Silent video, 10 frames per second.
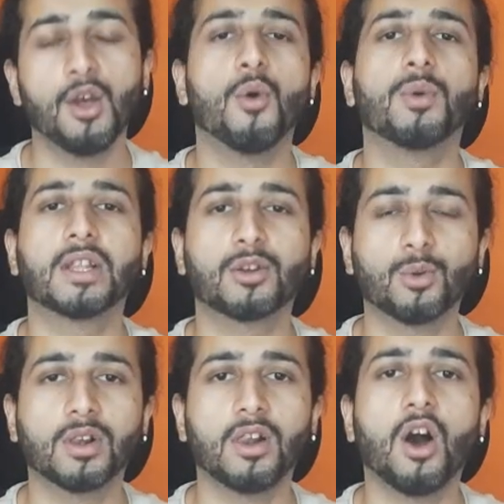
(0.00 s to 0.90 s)
with a
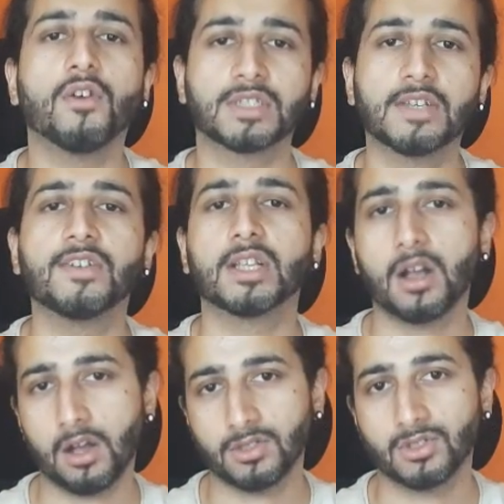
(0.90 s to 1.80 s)
total of 7
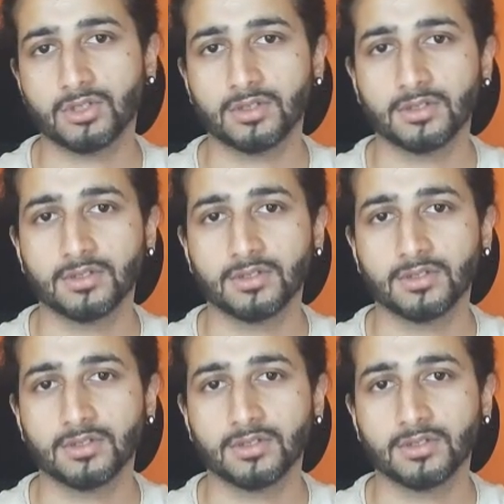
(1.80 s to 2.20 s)
cards.